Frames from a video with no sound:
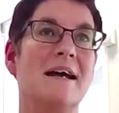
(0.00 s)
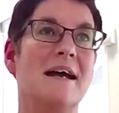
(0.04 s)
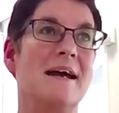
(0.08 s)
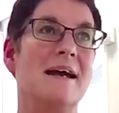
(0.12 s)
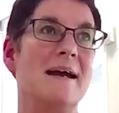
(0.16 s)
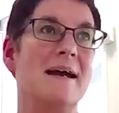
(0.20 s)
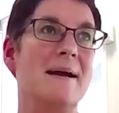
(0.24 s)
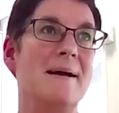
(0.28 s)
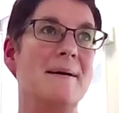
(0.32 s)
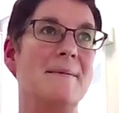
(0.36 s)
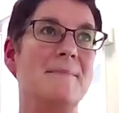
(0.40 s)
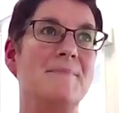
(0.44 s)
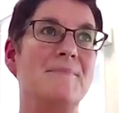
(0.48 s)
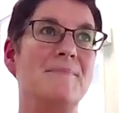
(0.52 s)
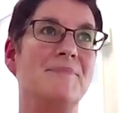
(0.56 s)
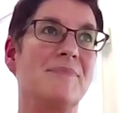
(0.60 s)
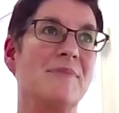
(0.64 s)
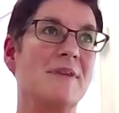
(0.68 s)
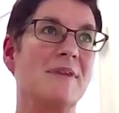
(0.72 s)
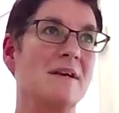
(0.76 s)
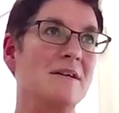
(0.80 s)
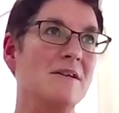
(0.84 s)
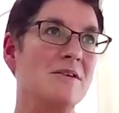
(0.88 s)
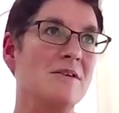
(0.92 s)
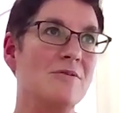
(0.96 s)

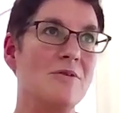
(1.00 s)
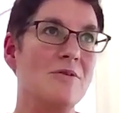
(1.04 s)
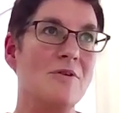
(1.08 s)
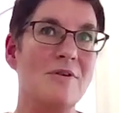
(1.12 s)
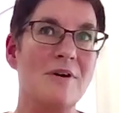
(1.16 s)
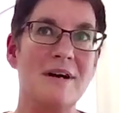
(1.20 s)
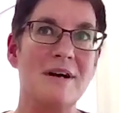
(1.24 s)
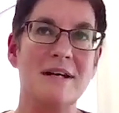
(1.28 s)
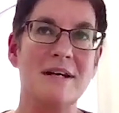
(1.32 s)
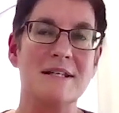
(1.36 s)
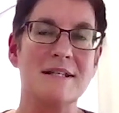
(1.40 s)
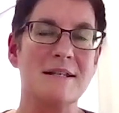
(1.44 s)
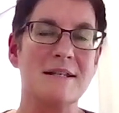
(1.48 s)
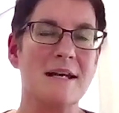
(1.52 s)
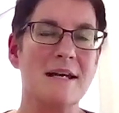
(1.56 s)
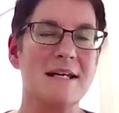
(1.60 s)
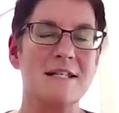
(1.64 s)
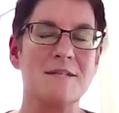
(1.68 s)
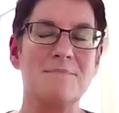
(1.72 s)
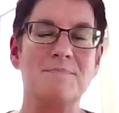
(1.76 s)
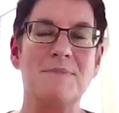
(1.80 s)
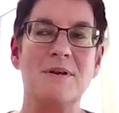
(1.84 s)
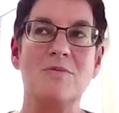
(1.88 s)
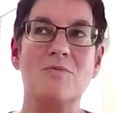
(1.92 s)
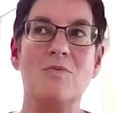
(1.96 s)

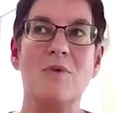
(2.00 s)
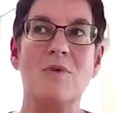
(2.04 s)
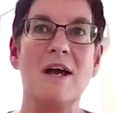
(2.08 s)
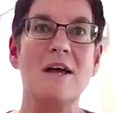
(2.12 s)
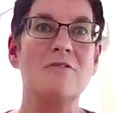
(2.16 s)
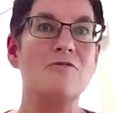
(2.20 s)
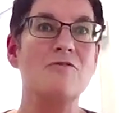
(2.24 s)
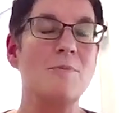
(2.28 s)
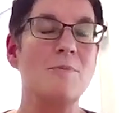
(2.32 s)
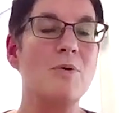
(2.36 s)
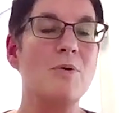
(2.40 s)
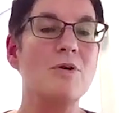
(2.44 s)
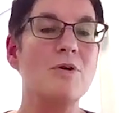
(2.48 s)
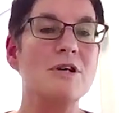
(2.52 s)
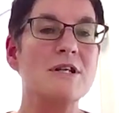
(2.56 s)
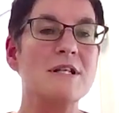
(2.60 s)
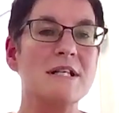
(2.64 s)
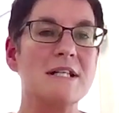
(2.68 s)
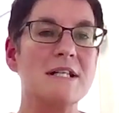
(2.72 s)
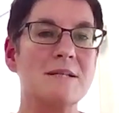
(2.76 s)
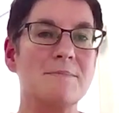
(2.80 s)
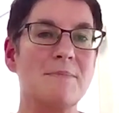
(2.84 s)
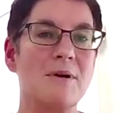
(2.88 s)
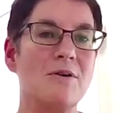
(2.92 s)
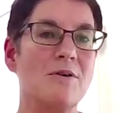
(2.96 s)
It's been well
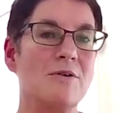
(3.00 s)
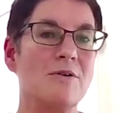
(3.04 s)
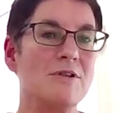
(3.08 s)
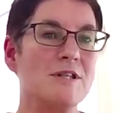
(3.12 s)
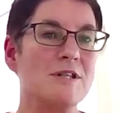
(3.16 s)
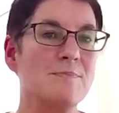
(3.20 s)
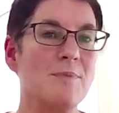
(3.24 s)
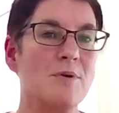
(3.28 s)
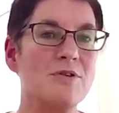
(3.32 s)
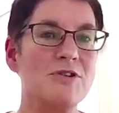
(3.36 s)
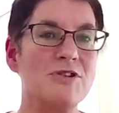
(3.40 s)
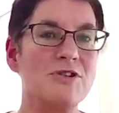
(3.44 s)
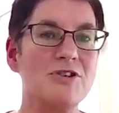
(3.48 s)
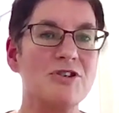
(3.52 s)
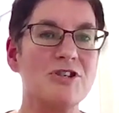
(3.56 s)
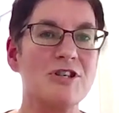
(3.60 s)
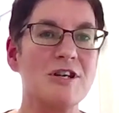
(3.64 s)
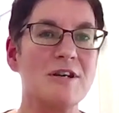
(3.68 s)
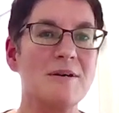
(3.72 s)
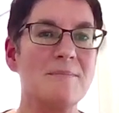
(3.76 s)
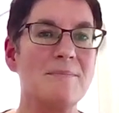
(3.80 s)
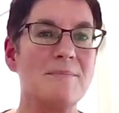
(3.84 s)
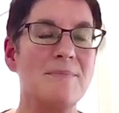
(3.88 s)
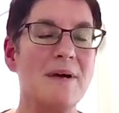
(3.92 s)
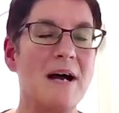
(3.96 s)
reported about all the
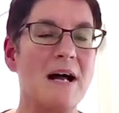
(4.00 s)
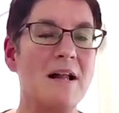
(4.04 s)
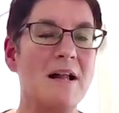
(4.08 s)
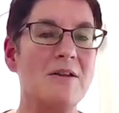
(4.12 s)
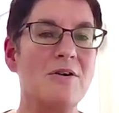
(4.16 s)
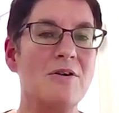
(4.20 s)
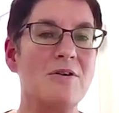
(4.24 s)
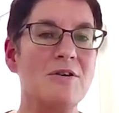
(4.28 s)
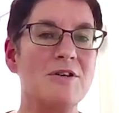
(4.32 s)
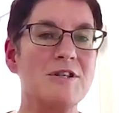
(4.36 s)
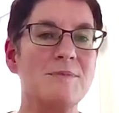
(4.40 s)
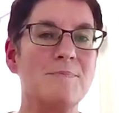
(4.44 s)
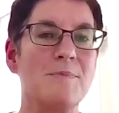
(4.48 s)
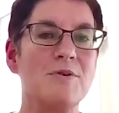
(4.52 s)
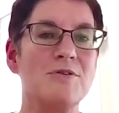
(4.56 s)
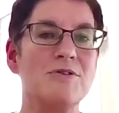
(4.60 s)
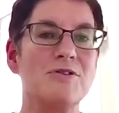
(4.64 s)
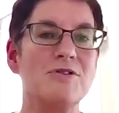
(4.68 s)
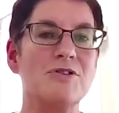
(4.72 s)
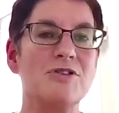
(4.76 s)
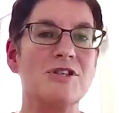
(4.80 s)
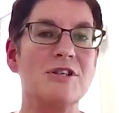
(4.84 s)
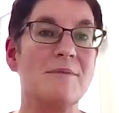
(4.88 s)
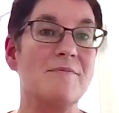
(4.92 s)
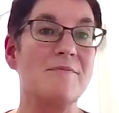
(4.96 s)
sponsorship, alcohol
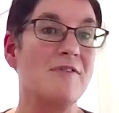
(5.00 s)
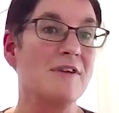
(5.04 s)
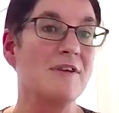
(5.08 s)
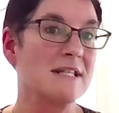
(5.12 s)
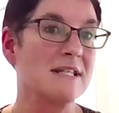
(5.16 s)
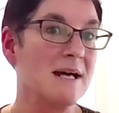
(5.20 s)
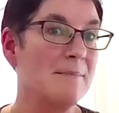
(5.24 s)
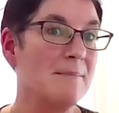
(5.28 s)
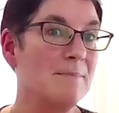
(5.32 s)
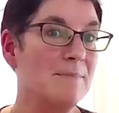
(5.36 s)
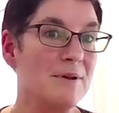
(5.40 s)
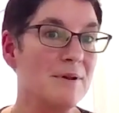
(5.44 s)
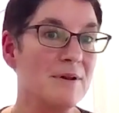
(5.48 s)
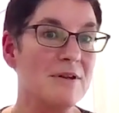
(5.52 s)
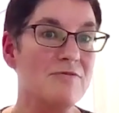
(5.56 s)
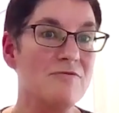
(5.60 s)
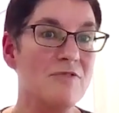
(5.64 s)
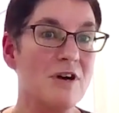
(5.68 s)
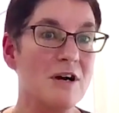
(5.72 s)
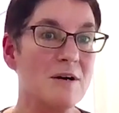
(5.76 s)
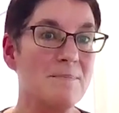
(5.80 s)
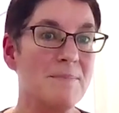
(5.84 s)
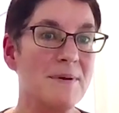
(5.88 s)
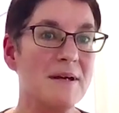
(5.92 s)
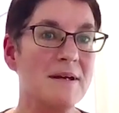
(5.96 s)
sponsorship, for example, in
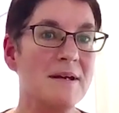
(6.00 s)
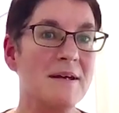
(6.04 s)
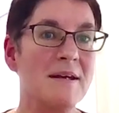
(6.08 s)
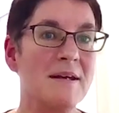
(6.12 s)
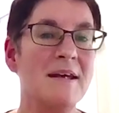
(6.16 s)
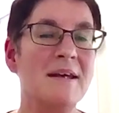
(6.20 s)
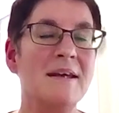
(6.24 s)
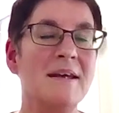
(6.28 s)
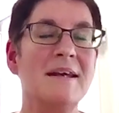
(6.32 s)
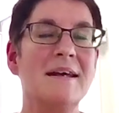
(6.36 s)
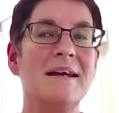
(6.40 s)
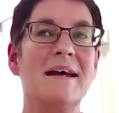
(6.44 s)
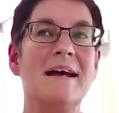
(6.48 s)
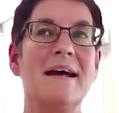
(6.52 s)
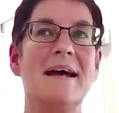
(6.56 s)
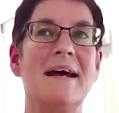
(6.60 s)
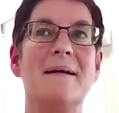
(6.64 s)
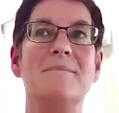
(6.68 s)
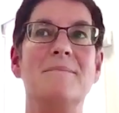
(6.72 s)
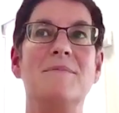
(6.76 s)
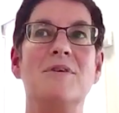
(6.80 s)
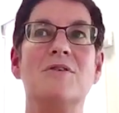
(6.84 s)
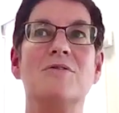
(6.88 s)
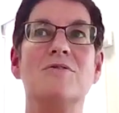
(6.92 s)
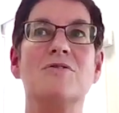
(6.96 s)
rugby.
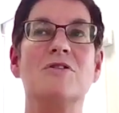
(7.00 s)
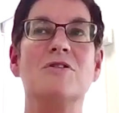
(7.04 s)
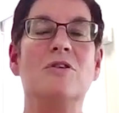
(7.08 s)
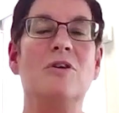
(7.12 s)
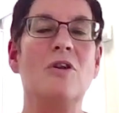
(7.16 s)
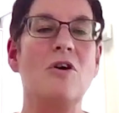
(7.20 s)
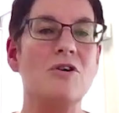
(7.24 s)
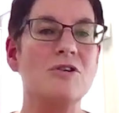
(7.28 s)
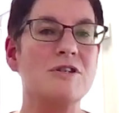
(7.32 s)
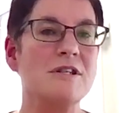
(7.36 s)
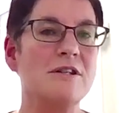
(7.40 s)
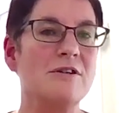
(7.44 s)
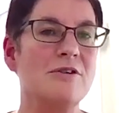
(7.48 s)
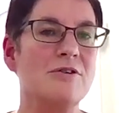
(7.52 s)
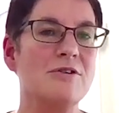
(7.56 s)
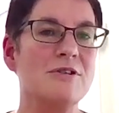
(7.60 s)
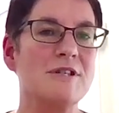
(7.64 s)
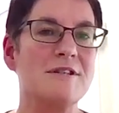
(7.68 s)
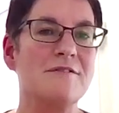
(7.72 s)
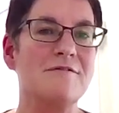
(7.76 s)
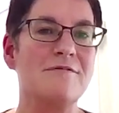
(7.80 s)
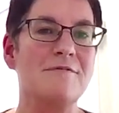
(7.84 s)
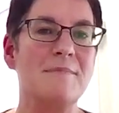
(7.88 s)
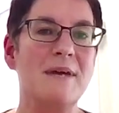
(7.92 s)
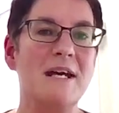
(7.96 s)
Lots and
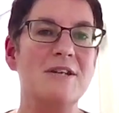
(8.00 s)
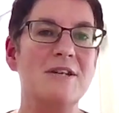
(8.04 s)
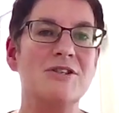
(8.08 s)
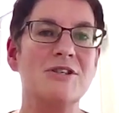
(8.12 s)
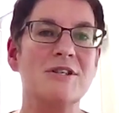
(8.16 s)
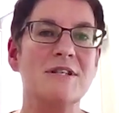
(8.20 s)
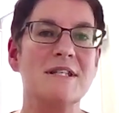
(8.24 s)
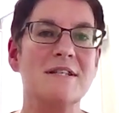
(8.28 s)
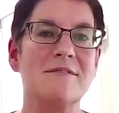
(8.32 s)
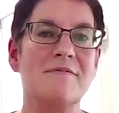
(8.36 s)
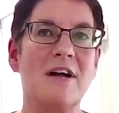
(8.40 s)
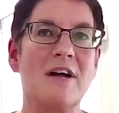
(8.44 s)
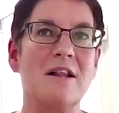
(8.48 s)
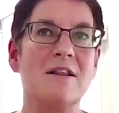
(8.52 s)
lots of mentions of